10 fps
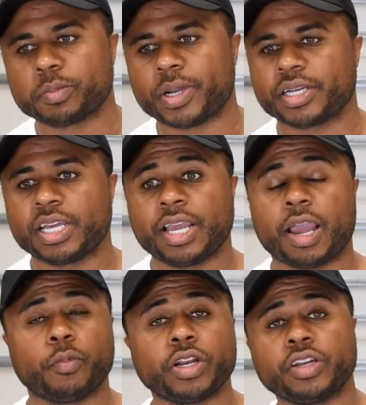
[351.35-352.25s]
but
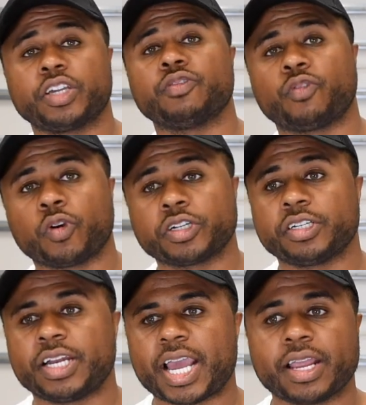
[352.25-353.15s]
I'm really looking forward
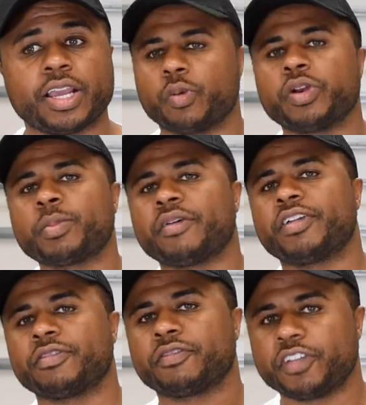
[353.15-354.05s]
to that. And one of my favorite